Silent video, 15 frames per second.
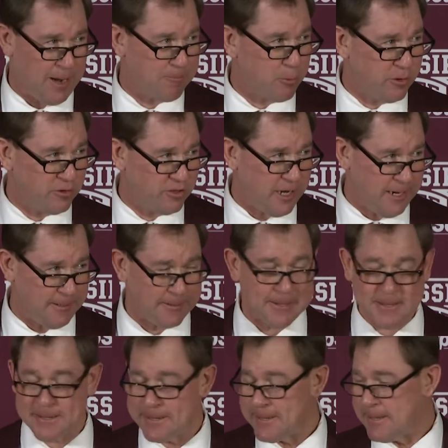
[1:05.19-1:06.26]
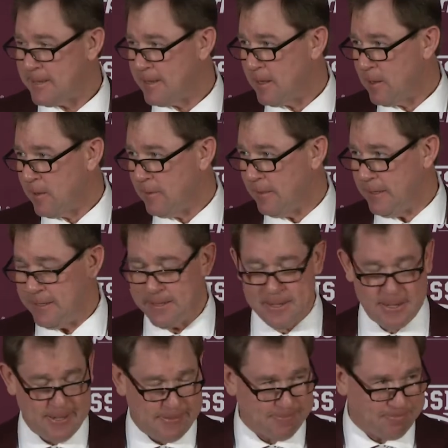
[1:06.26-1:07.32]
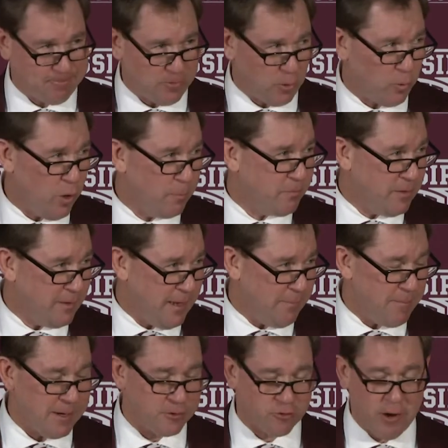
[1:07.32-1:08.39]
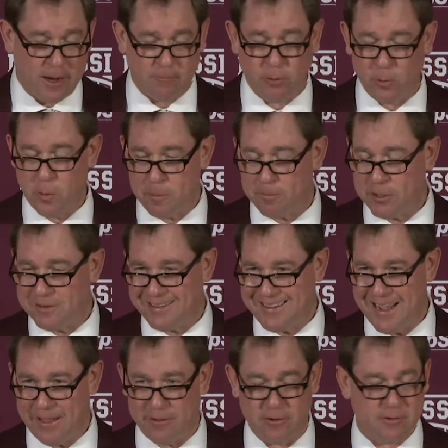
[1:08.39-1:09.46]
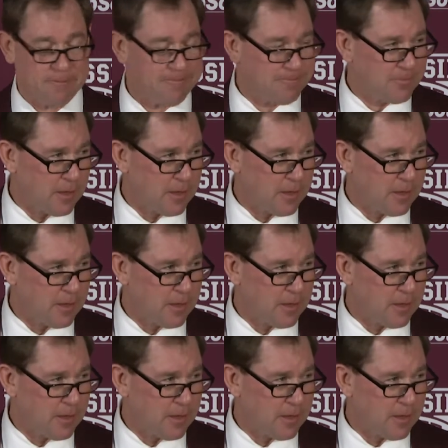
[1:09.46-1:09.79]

I appreciate the group administratively we put together,